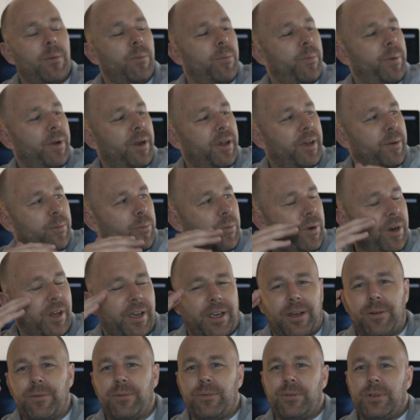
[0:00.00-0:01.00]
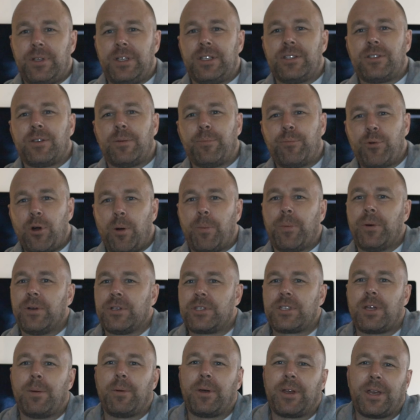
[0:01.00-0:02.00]
But when I get into proper
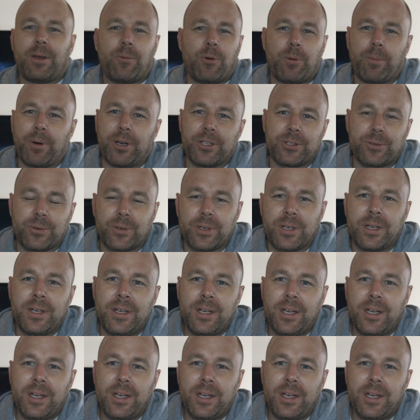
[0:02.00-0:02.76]
summer kit, we might do